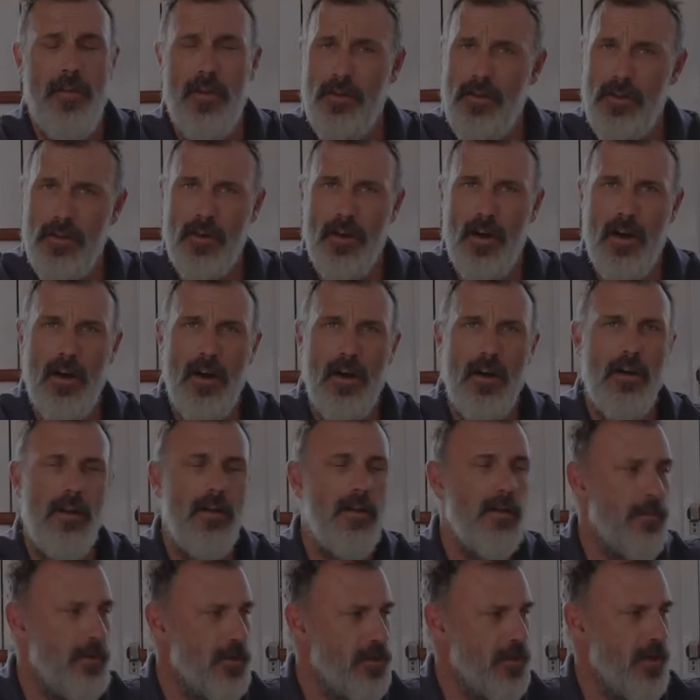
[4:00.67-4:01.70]
in your car
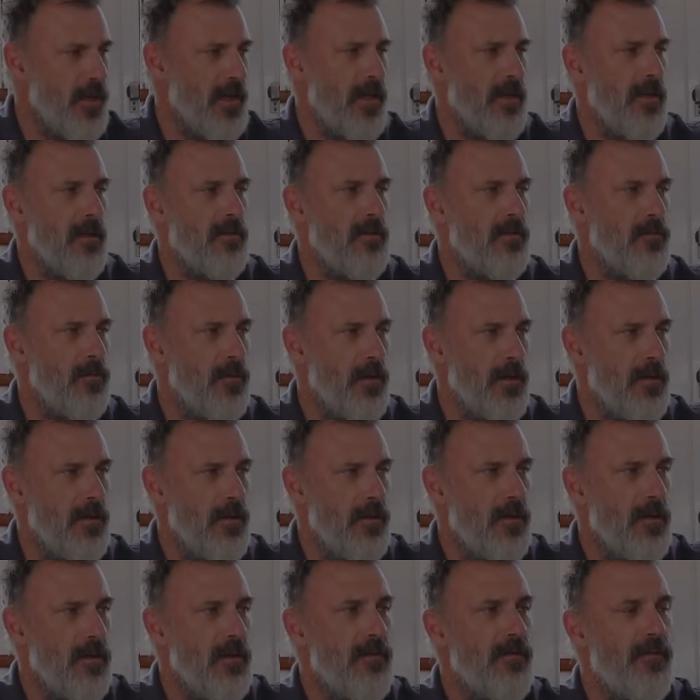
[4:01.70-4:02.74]
and you put your hand out the window,
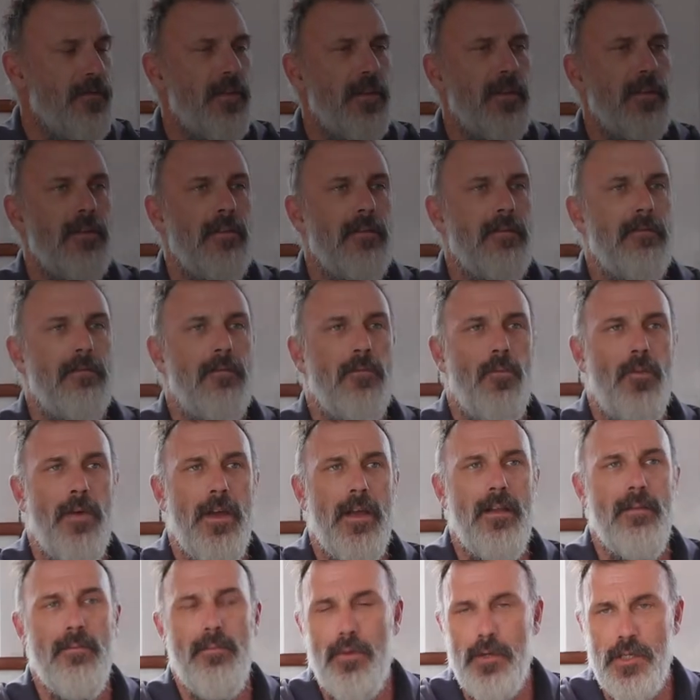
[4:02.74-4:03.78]
you can feel the
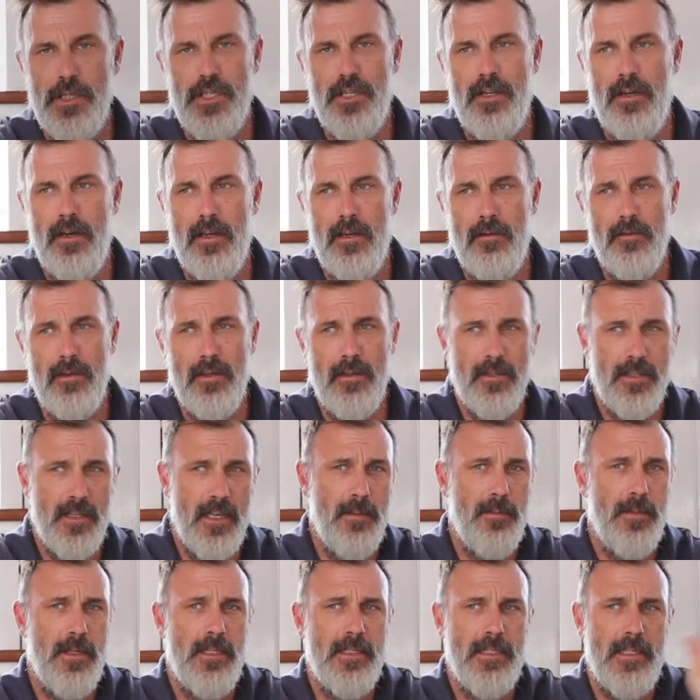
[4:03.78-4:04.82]
wind pushing on it. Well, the
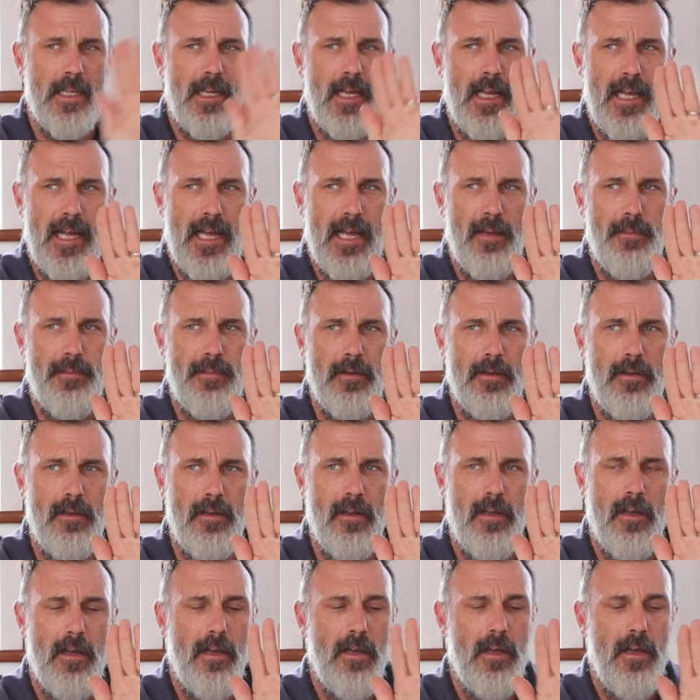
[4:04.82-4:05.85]
same thing's going to happen
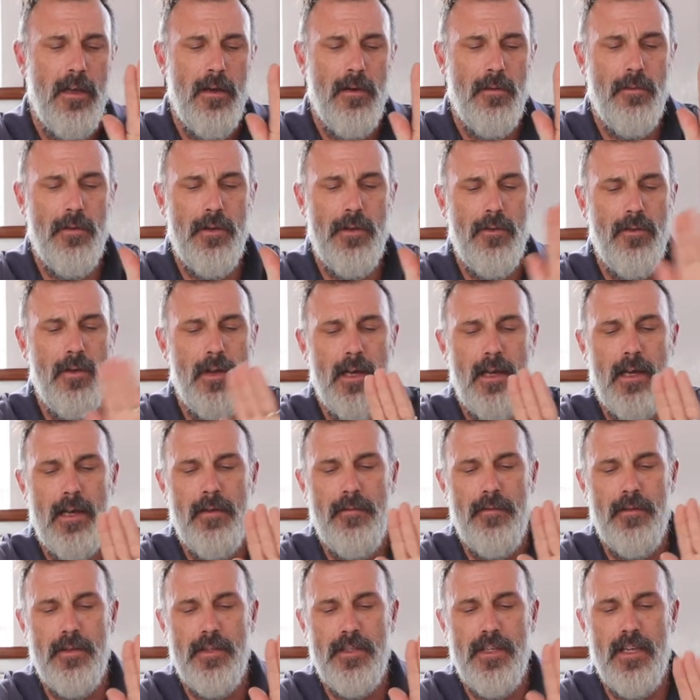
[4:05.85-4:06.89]
when you
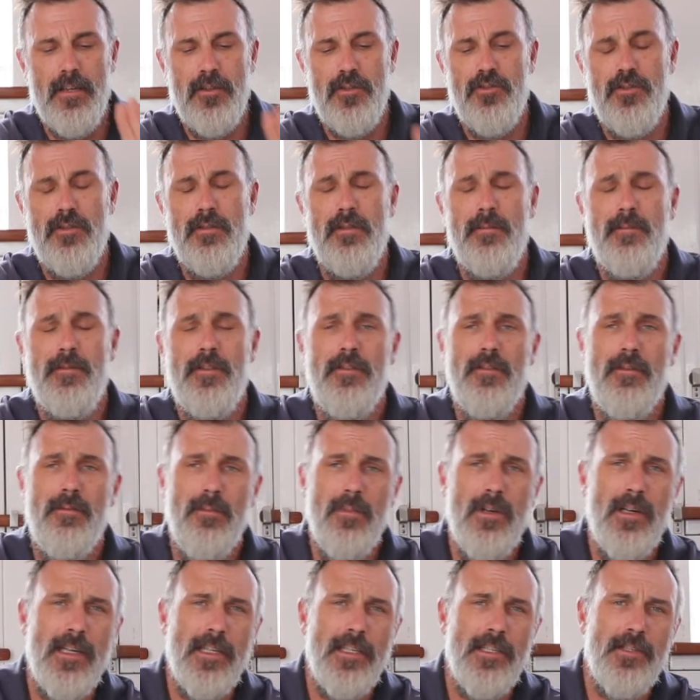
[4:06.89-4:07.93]
have the sail trimmed in too
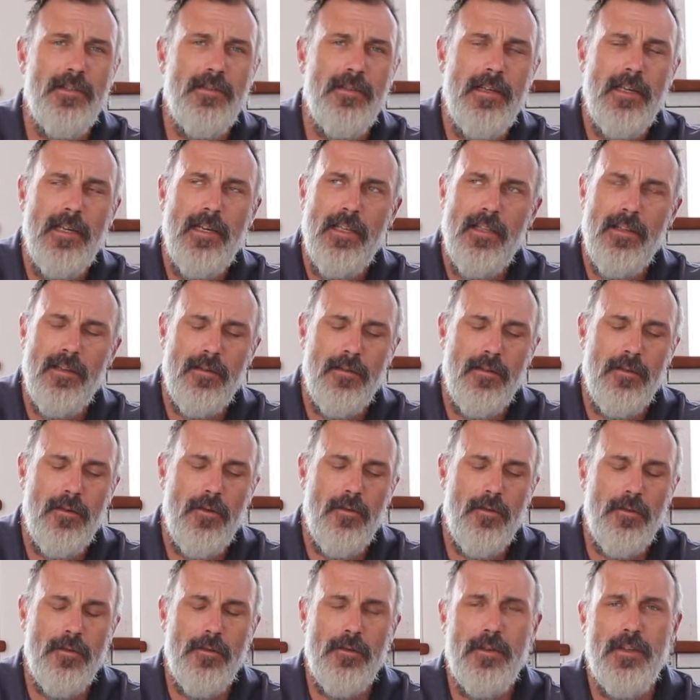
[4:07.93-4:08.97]
much.
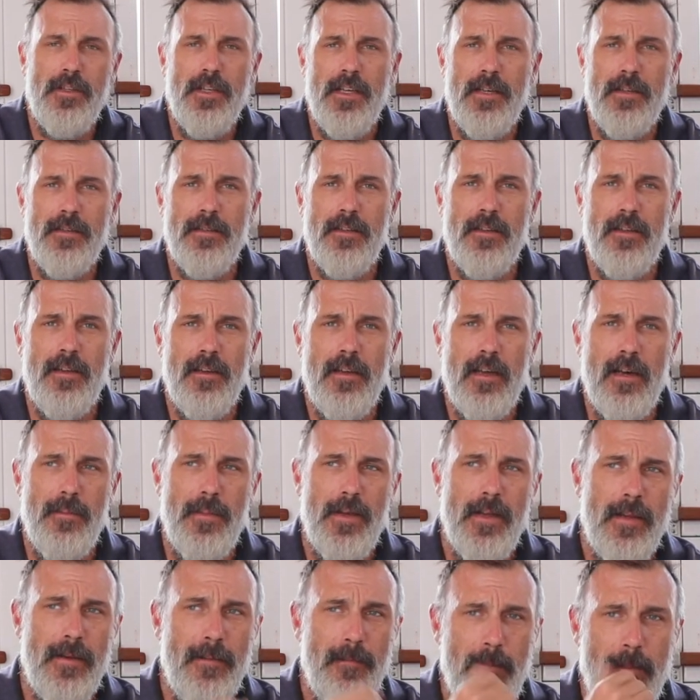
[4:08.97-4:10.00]
Corner of the sail is going to come
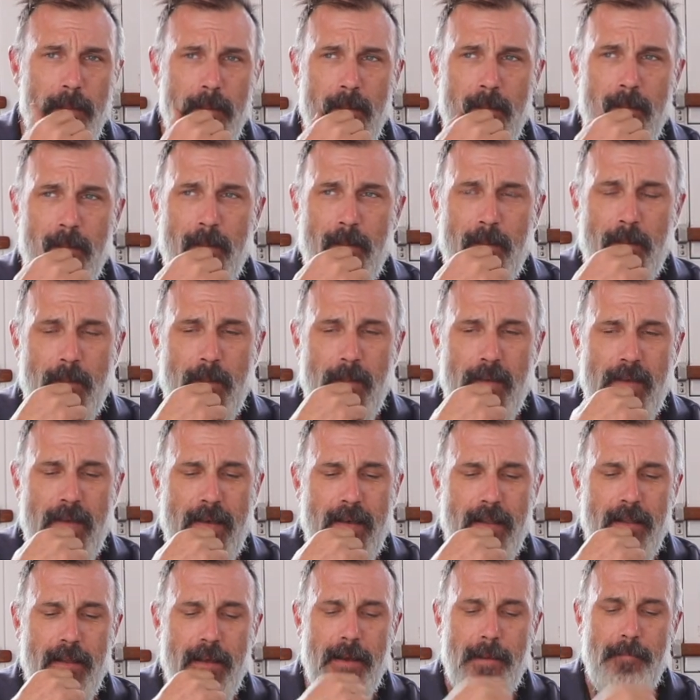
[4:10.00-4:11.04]
in
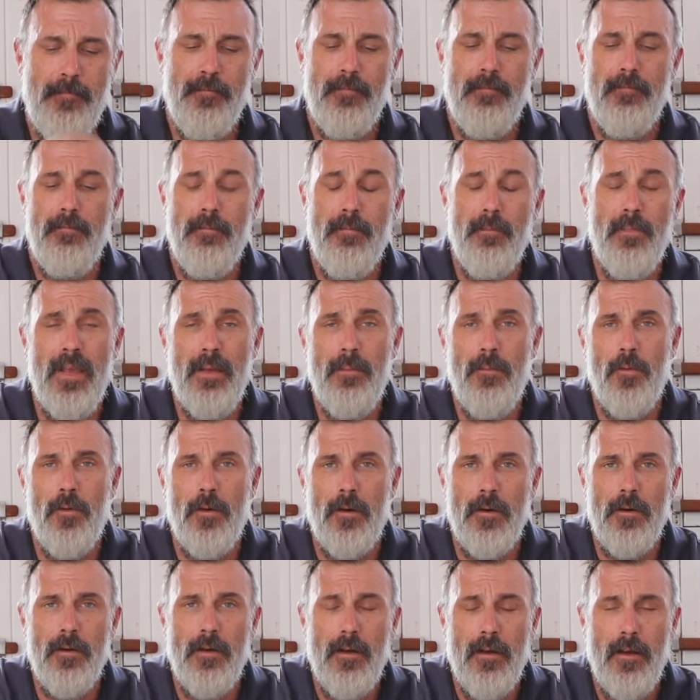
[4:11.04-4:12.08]
and be
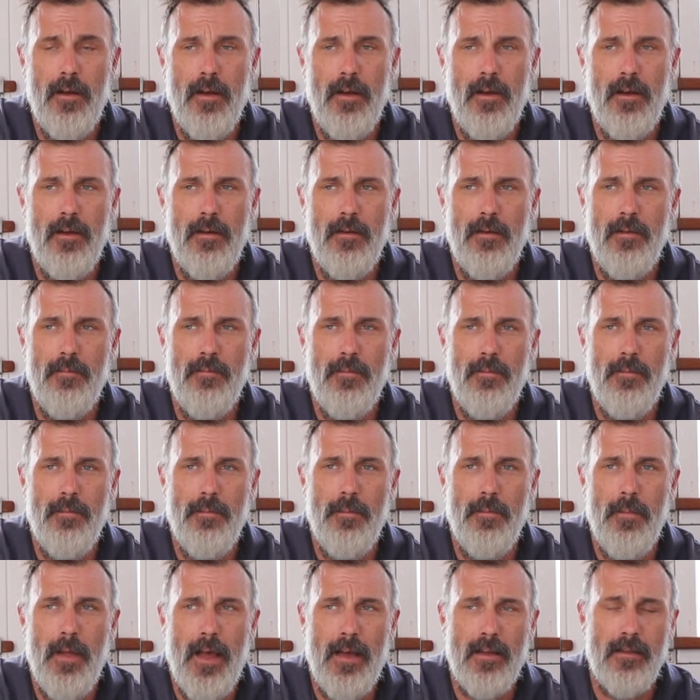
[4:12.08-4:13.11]
more
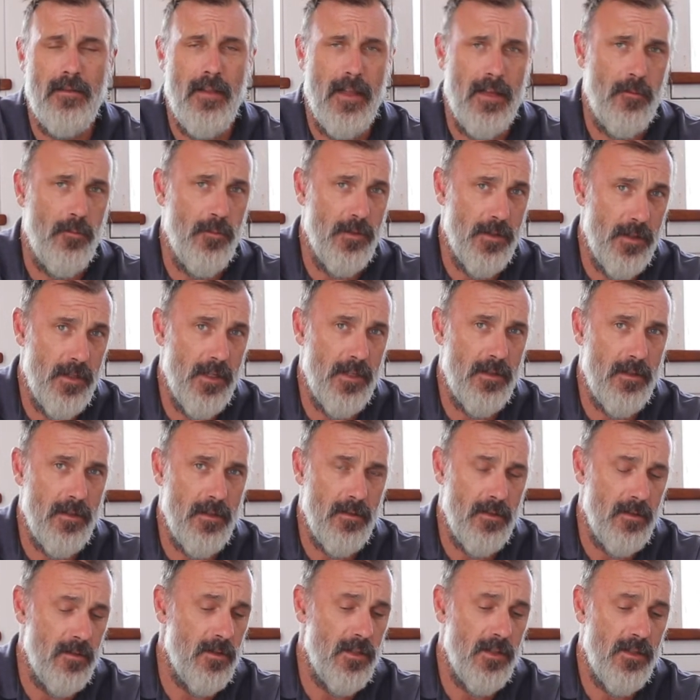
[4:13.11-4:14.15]
act like
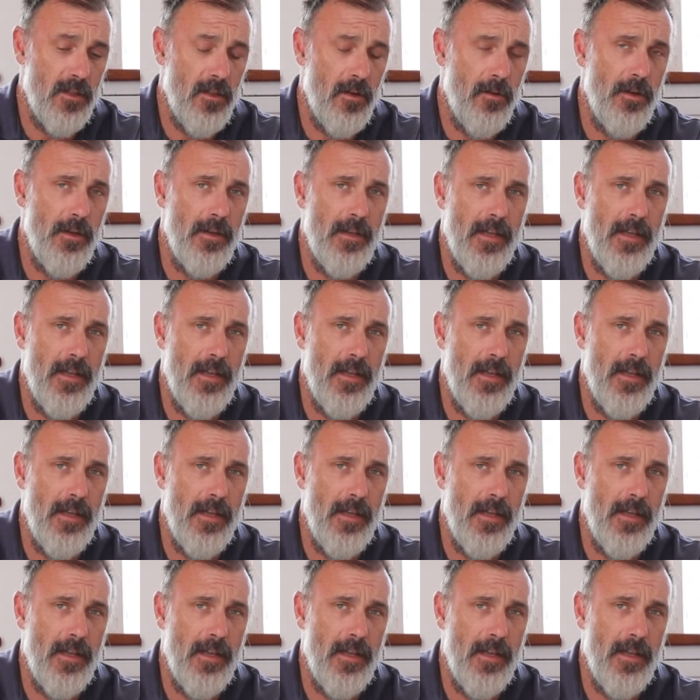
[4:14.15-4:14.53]
resistance and slow you